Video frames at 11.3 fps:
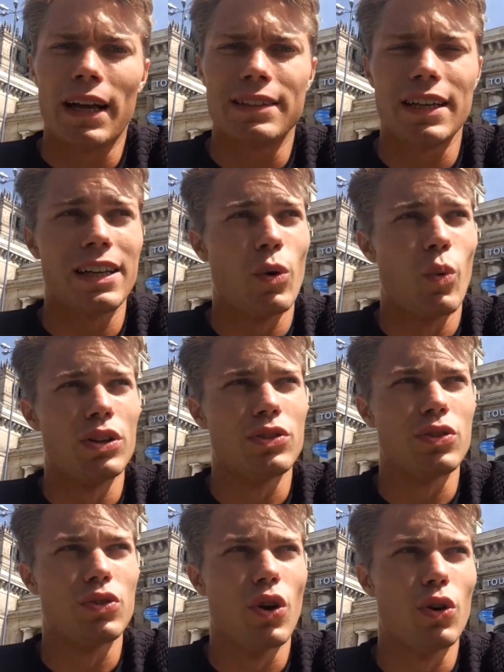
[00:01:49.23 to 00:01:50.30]
And then I want
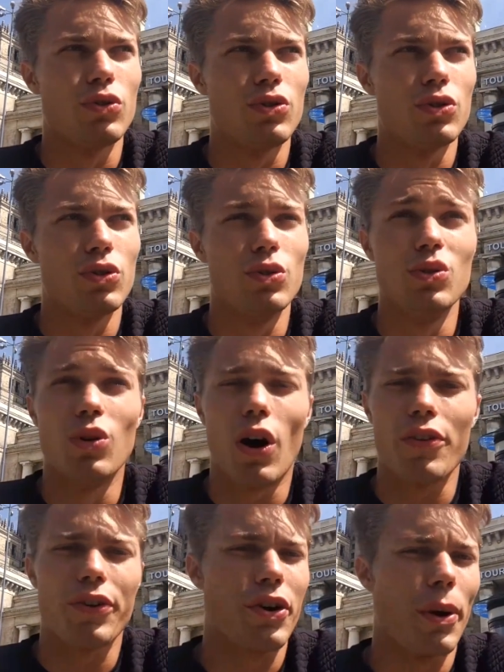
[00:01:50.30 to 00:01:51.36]
to go to
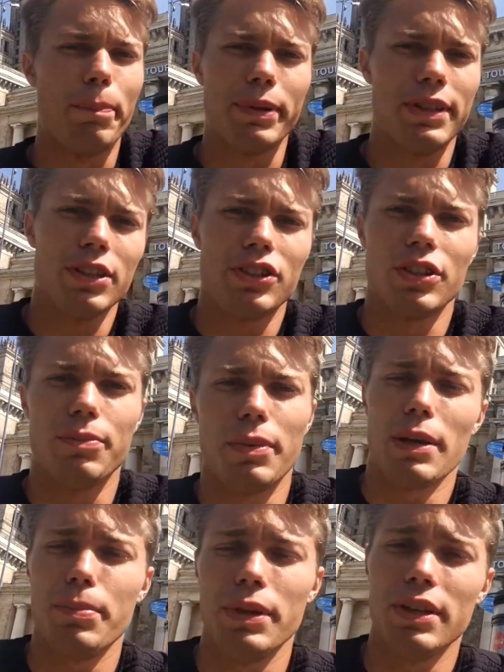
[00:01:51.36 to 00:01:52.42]
other competition,
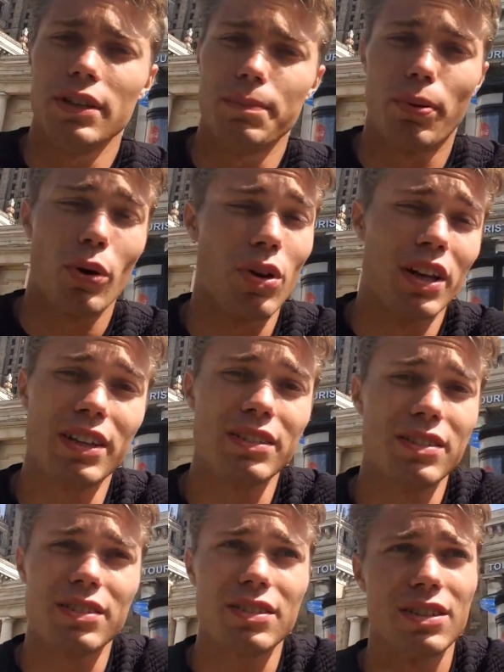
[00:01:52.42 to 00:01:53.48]
maybe in
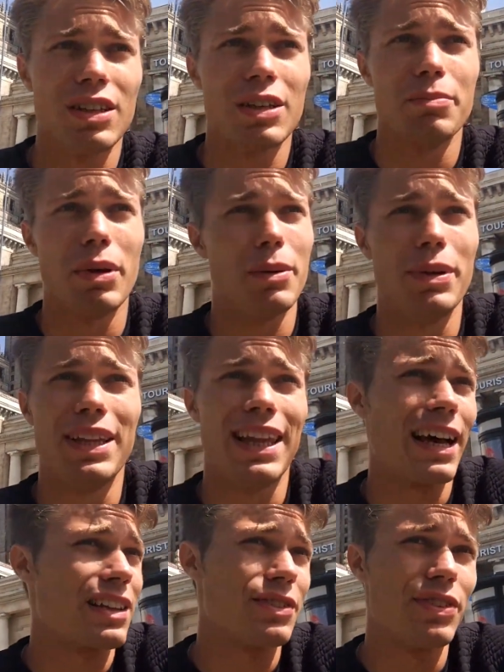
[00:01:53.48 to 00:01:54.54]
Poland, maybe in
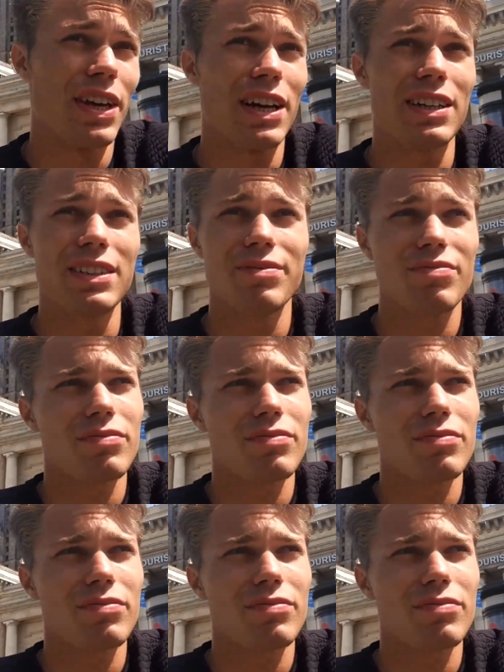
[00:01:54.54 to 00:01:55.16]
Latvia.